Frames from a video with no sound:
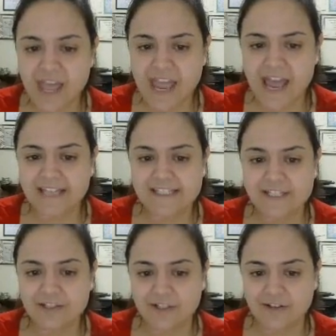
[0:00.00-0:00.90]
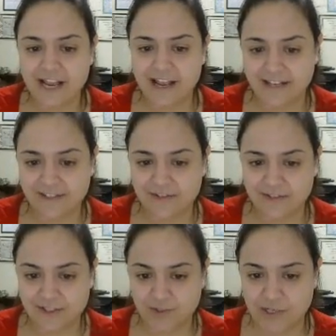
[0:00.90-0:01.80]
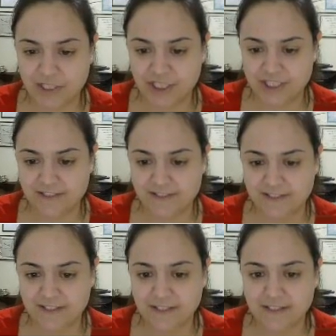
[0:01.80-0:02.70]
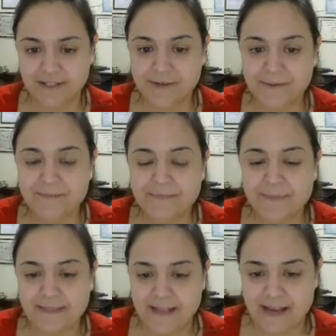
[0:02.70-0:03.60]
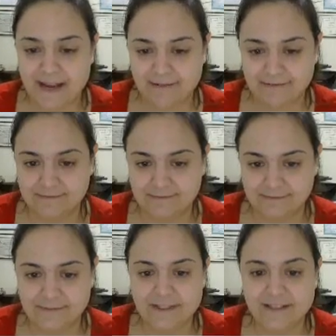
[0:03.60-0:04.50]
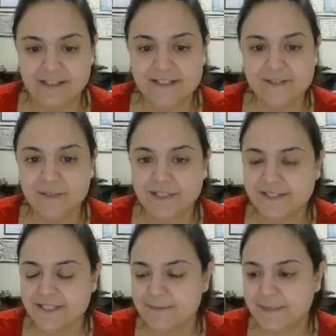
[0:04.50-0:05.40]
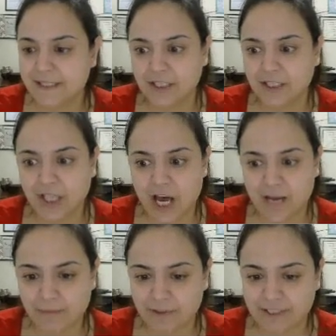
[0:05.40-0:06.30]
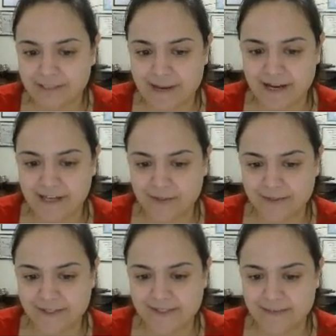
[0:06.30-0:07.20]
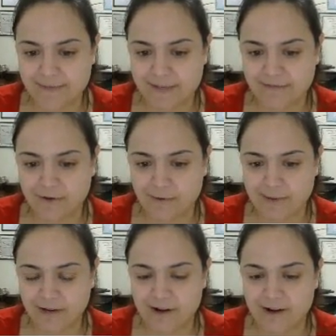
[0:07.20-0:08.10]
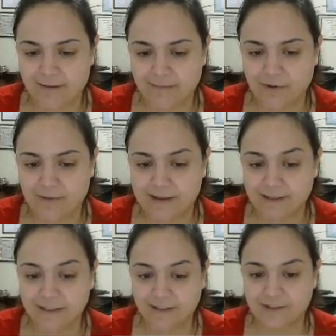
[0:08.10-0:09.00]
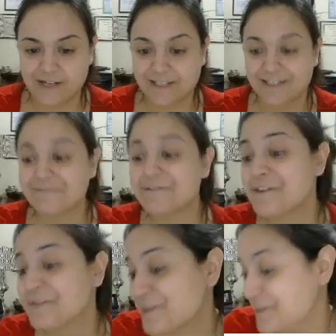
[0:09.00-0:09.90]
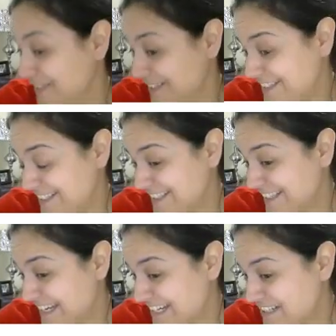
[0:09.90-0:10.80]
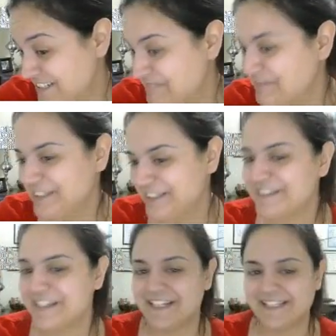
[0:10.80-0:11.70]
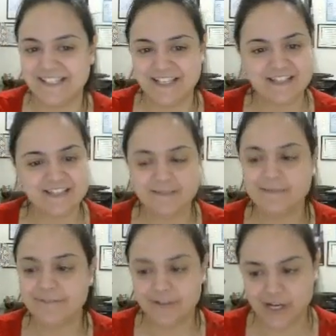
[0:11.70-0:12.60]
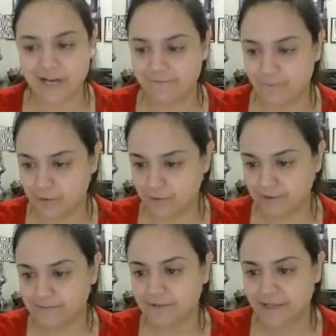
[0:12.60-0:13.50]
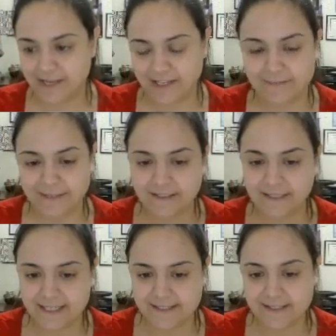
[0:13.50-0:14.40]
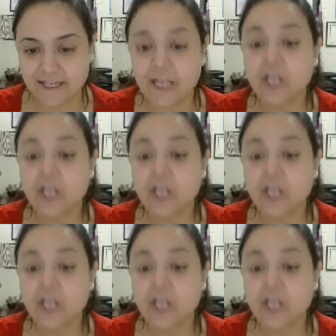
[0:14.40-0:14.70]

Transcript: And you're going to answer these questions. Now, This one is going to be a lot more laid back. I know it says APA format and grammatically correct. And for those who are listening to the lecture will hear that I say this can be very informal. Okay, it could be a list.